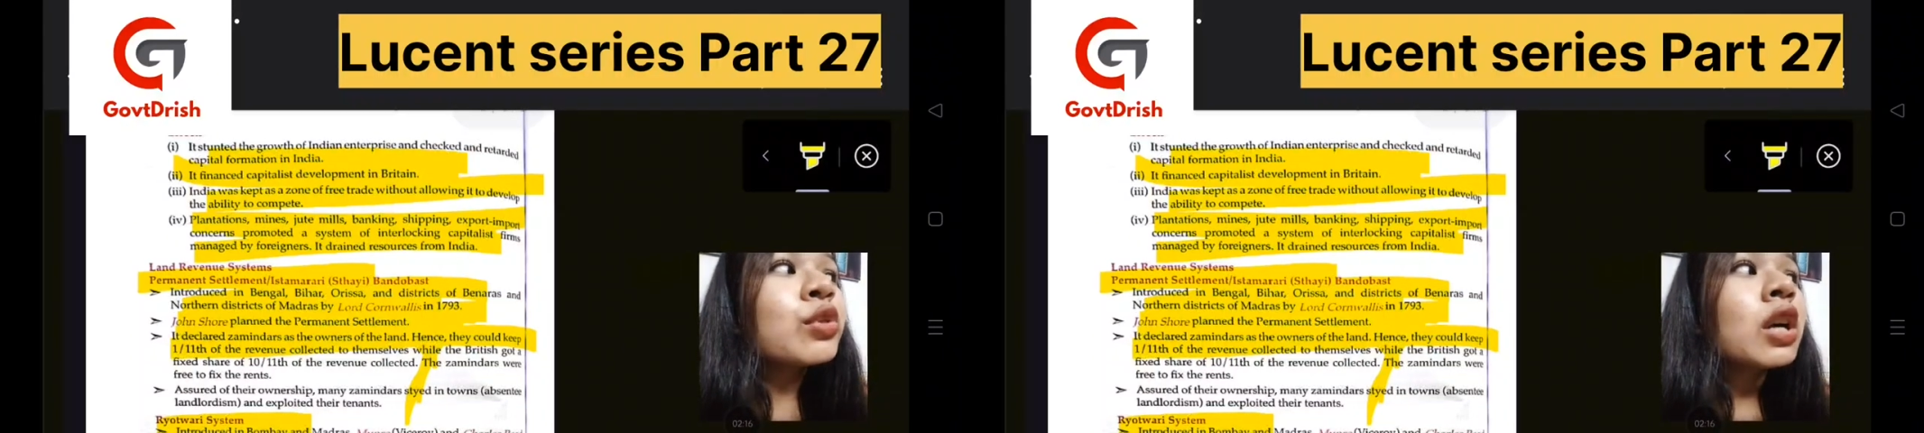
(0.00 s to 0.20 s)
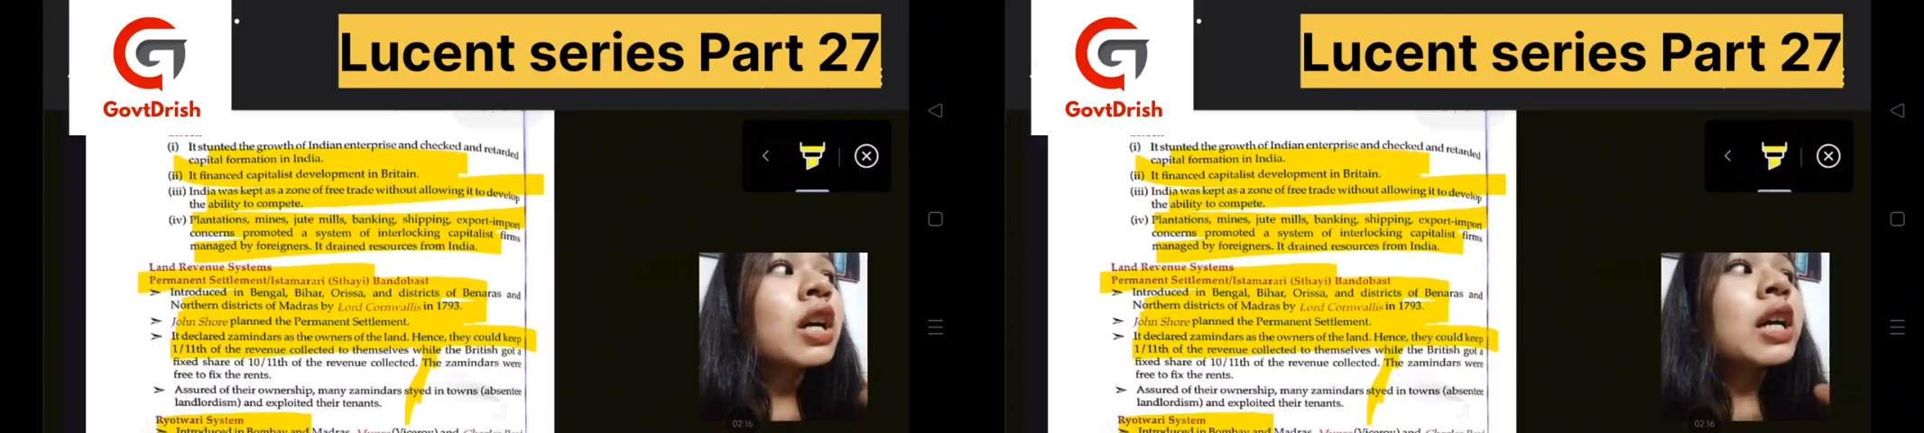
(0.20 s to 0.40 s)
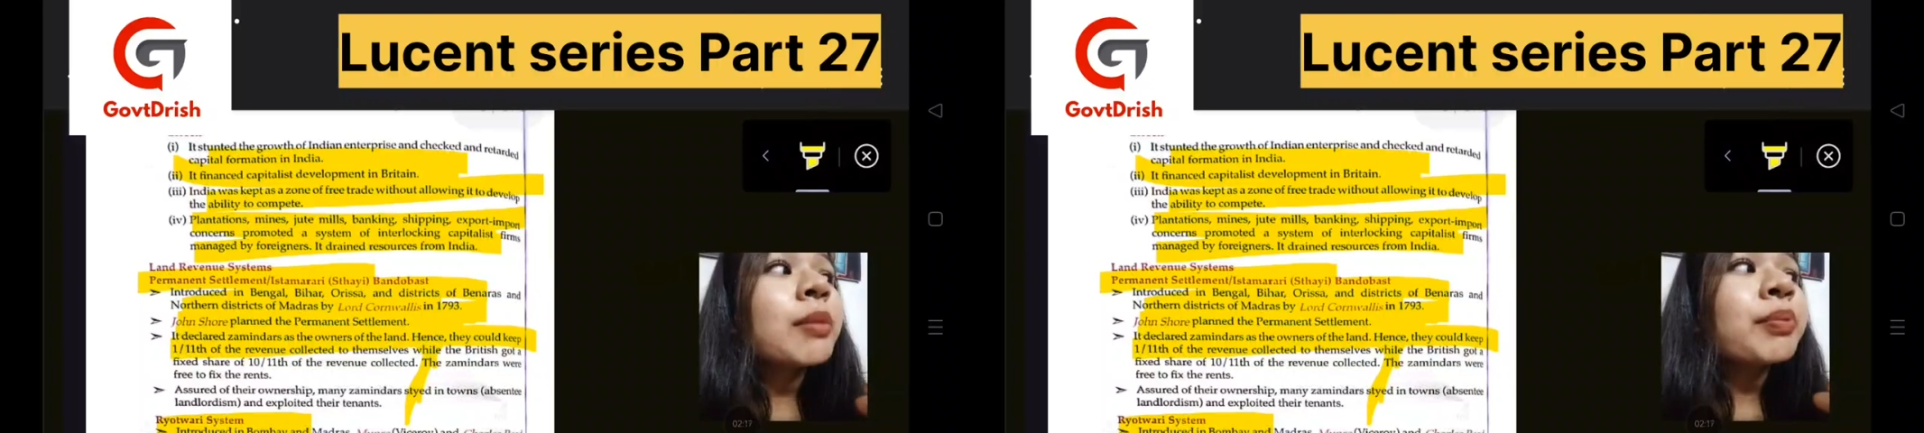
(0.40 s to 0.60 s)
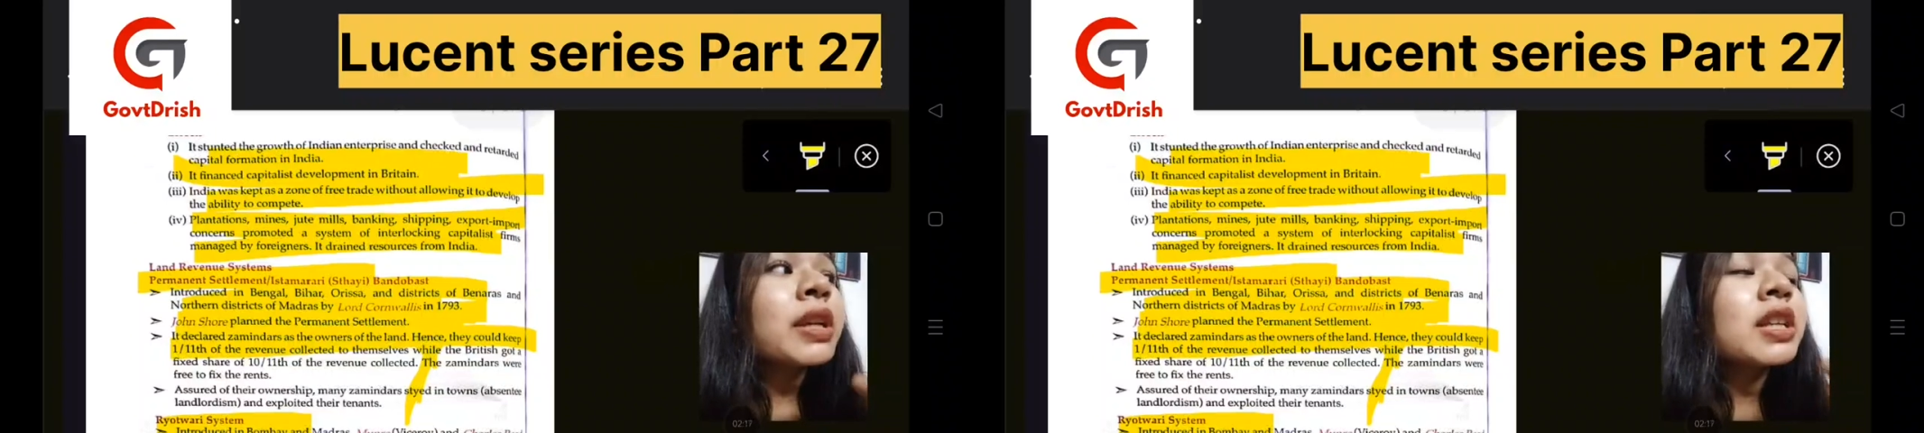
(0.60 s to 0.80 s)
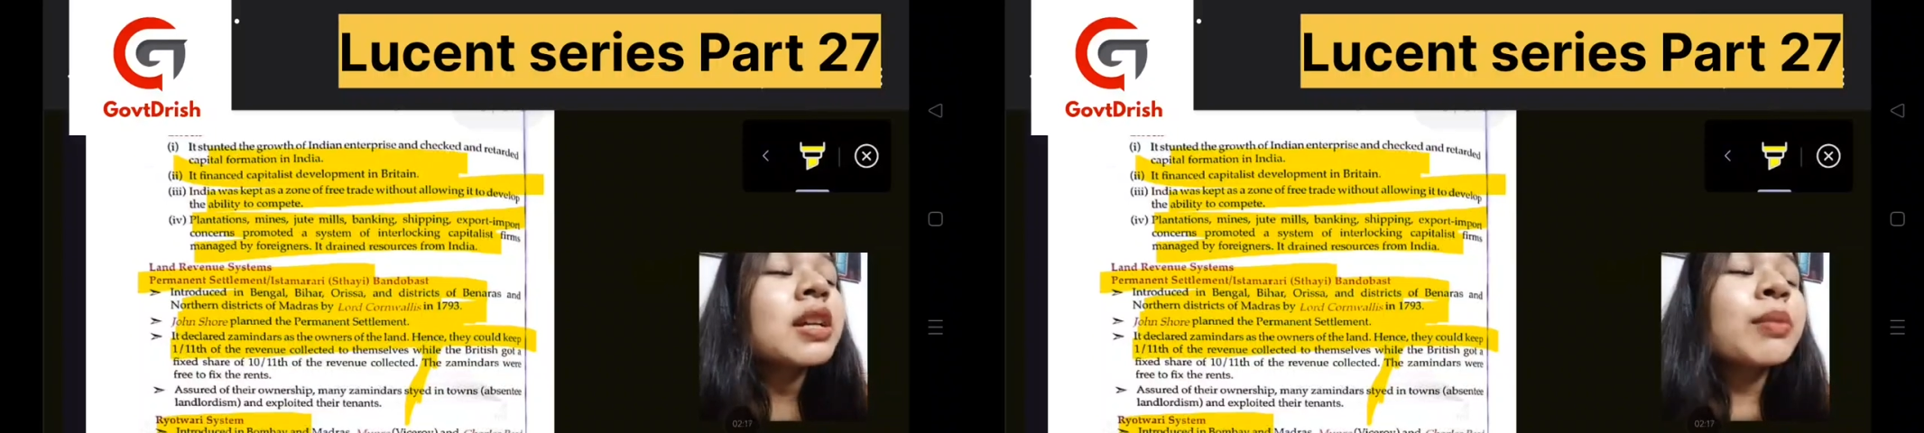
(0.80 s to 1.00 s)
compete in a
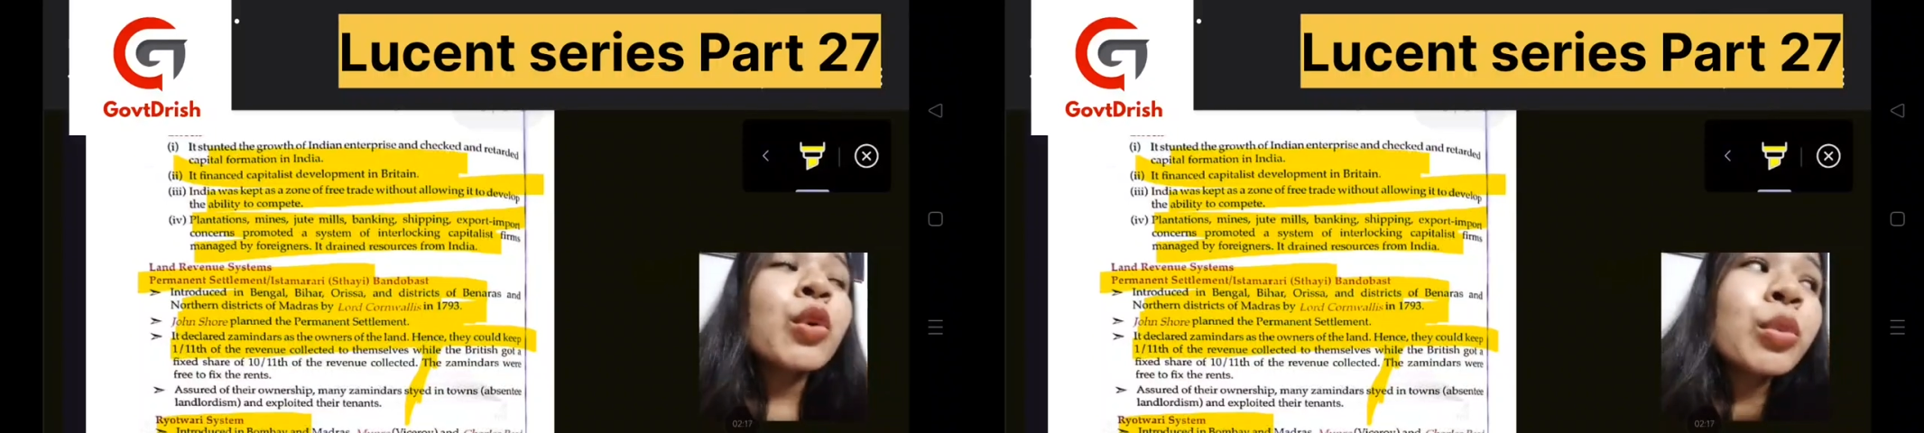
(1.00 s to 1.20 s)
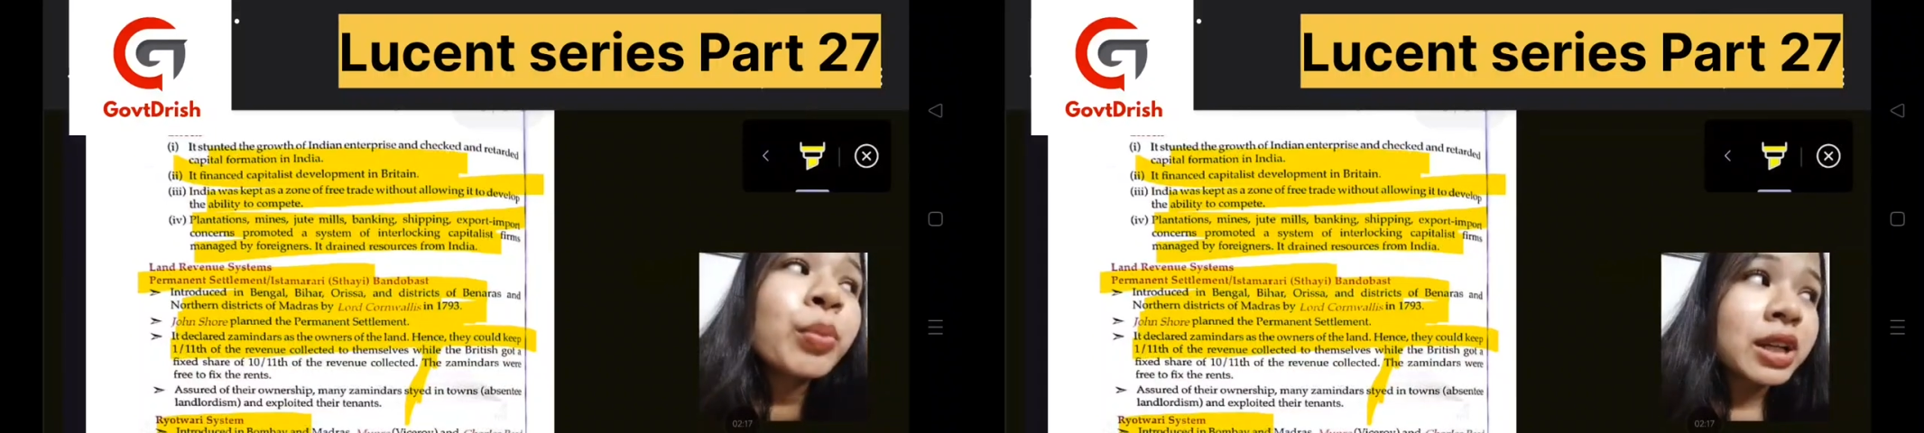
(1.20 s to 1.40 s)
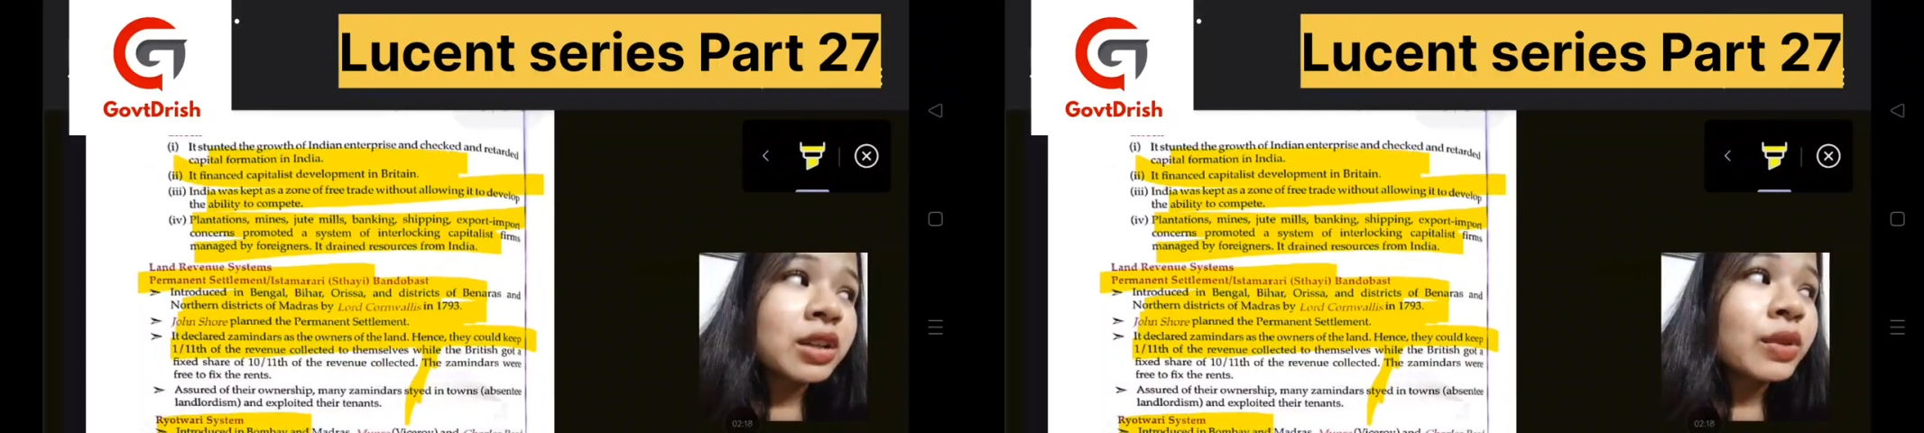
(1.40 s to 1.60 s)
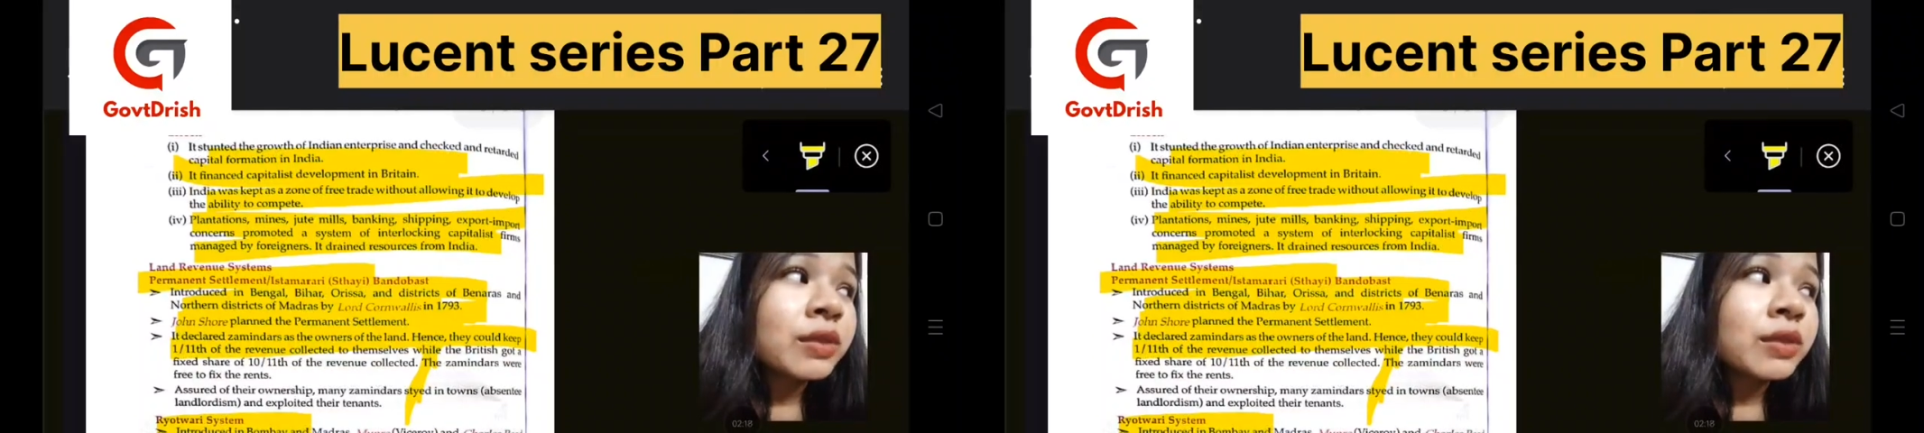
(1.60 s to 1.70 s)
more better way